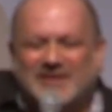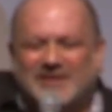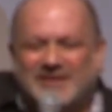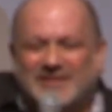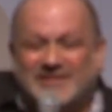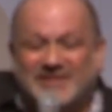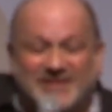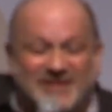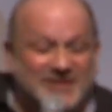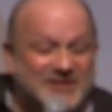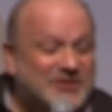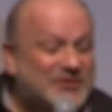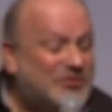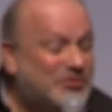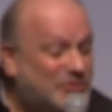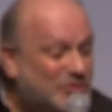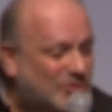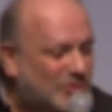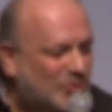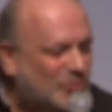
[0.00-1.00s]
And then I did a
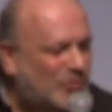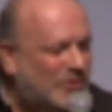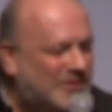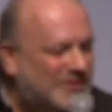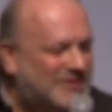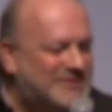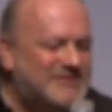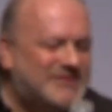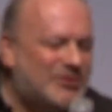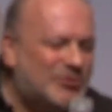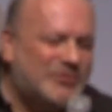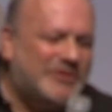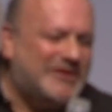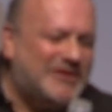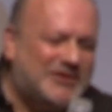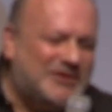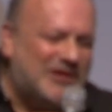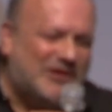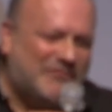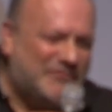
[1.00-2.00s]
third one, and I said, okay,
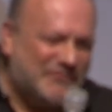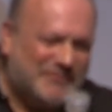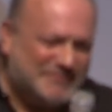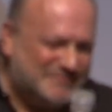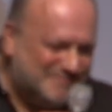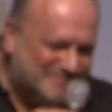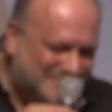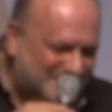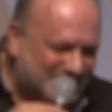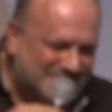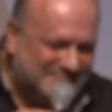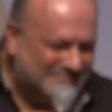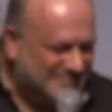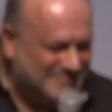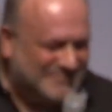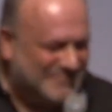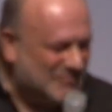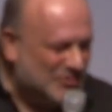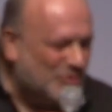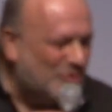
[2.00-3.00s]
enough.
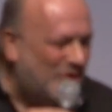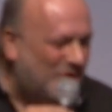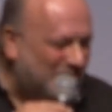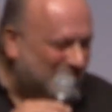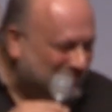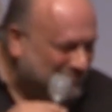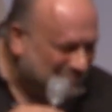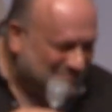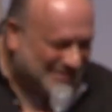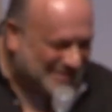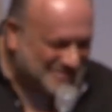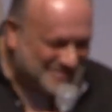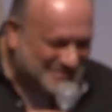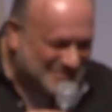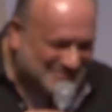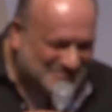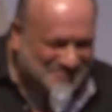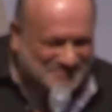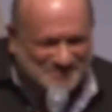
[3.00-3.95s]
You got it. That's it.